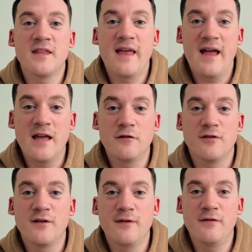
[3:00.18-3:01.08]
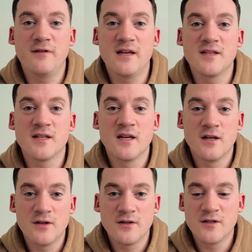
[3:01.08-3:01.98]
in their A350s.
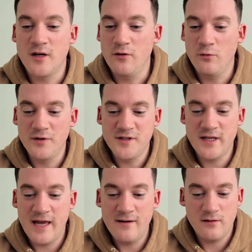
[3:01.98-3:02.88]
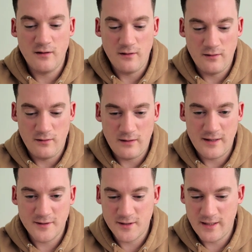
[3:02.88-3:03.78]
So once again,
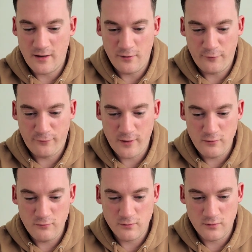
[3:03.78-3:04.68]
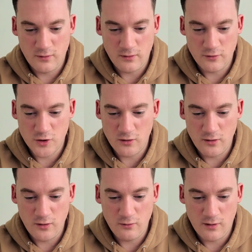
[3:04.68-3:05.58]
let's get on the phone and I'll show
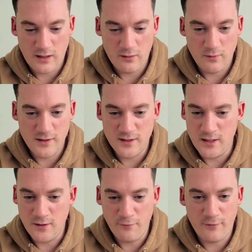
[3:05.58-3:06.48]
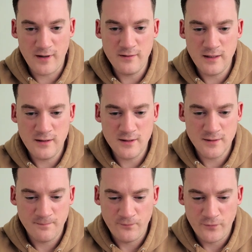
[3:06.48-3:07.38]
you how easy you can find these.